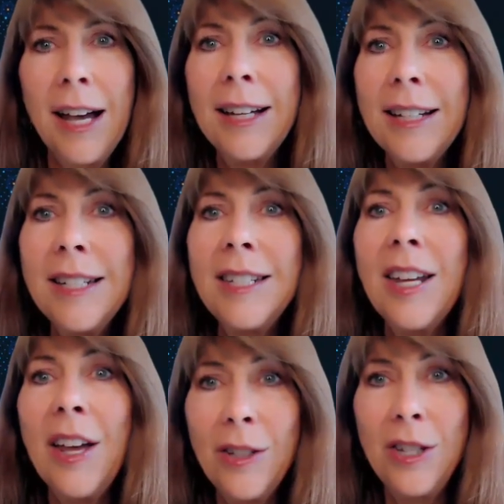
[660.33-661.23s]
I can
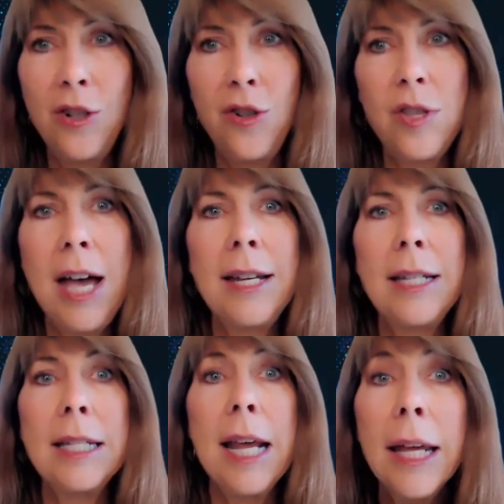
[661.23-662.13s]
tell you that
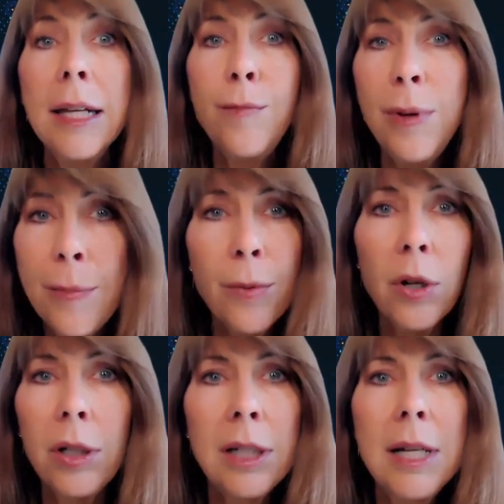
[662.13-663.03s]
10
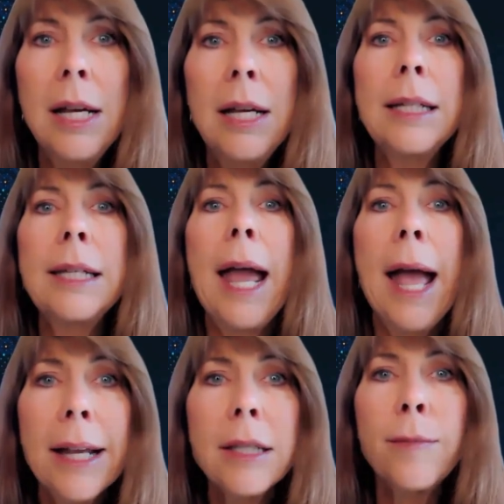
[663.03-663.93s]
people
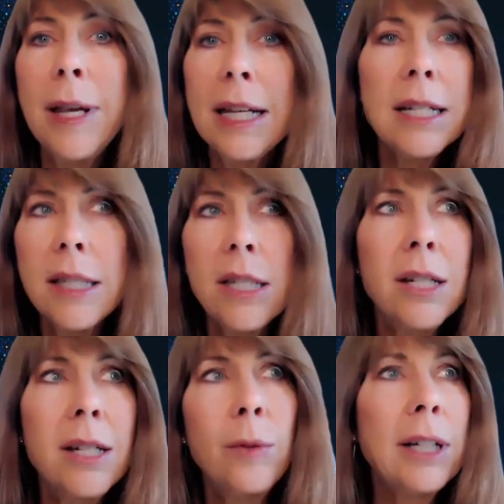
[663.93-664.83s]
can't make a
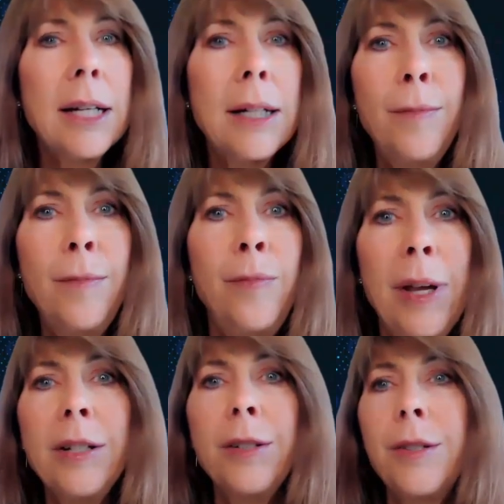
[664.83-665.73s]
decision on what kind of
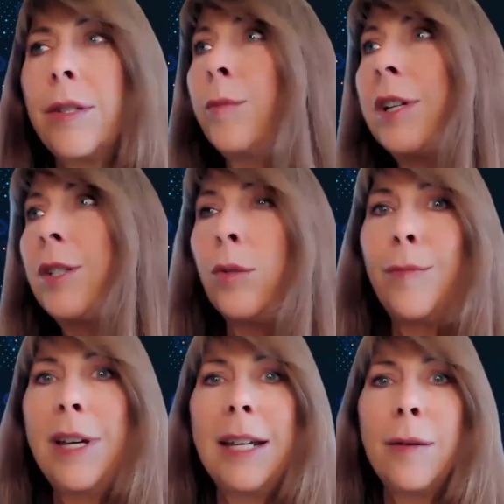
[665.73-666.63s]
bagels to bring to a
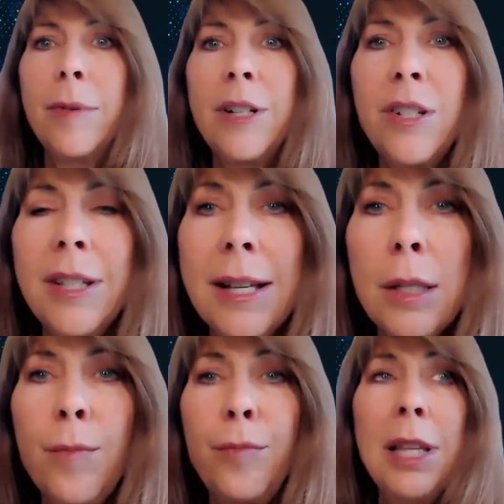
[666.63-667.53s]
meeting, much
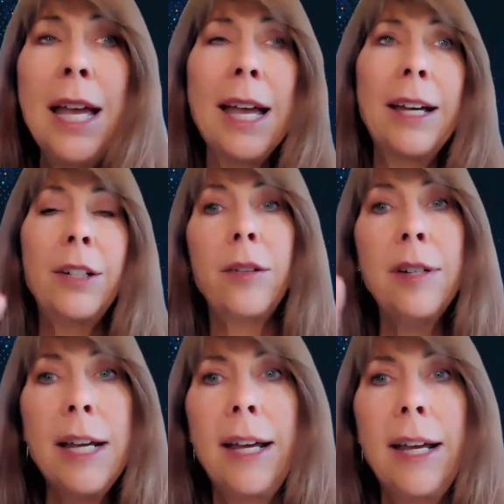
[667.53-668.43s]
less plan,
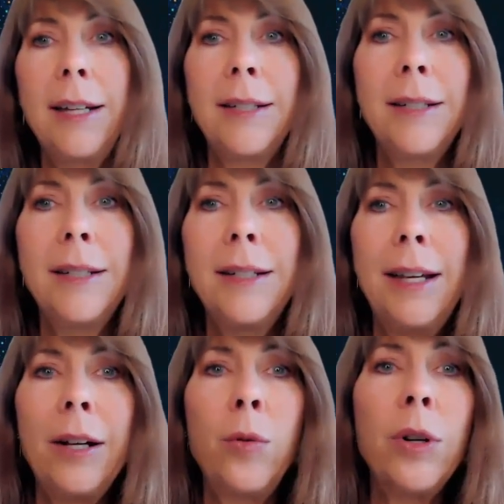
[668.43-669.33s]
create,
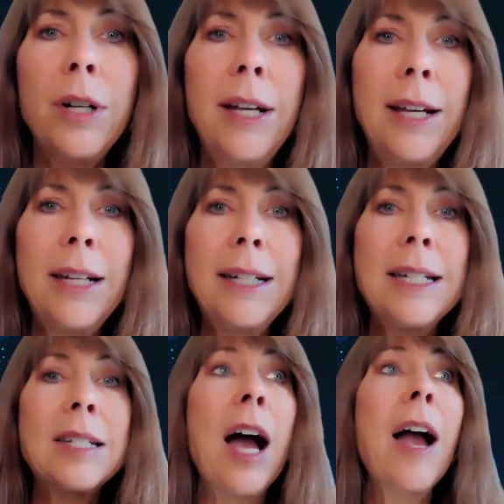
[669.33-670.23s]
and coordinate an
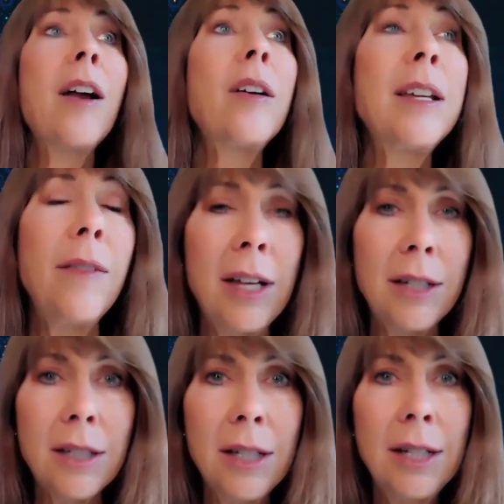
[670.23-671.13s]
entire
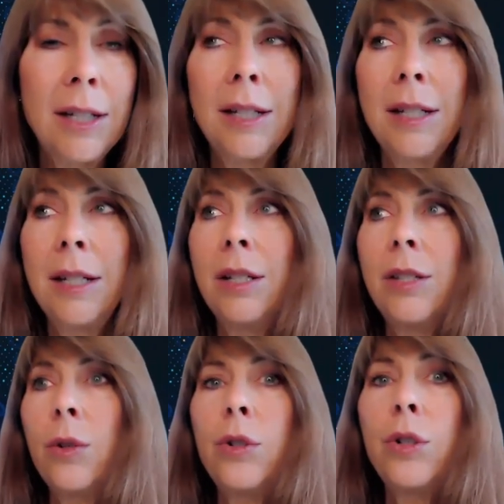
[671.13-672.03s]
event.
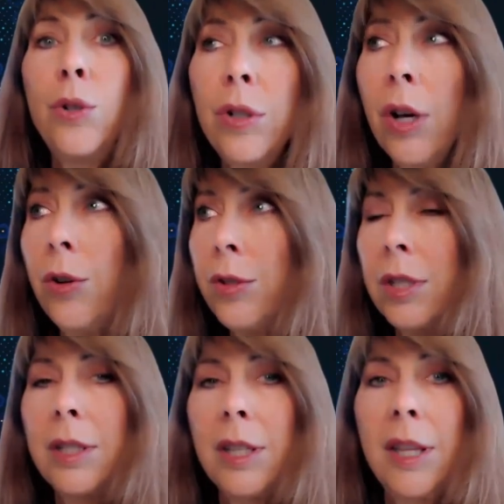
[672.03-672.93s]
So
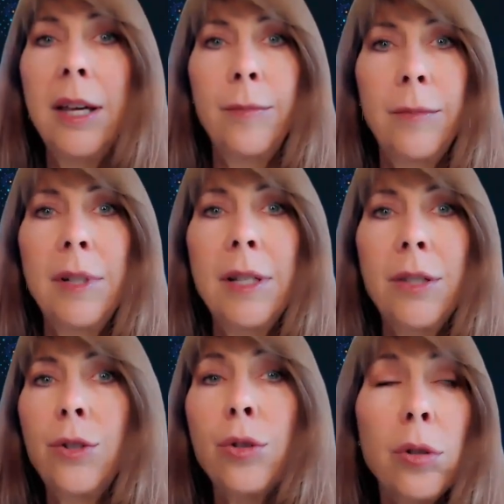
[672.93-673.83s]
kudos to them.
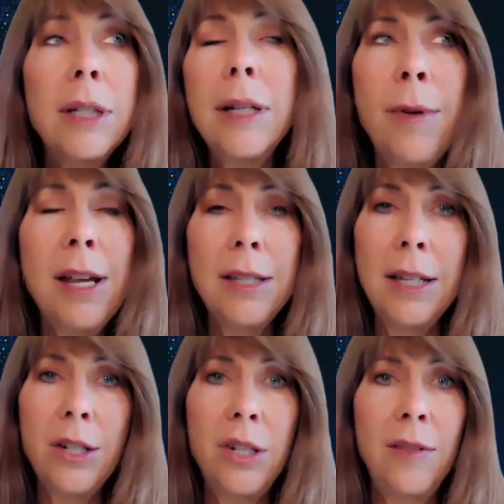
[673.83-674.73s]
It's truly an
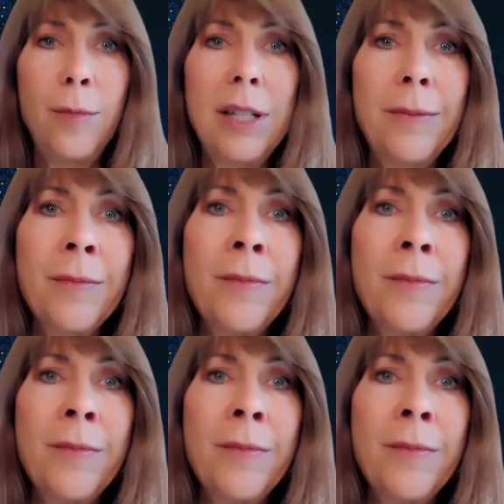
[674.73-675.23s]
amazing achievement.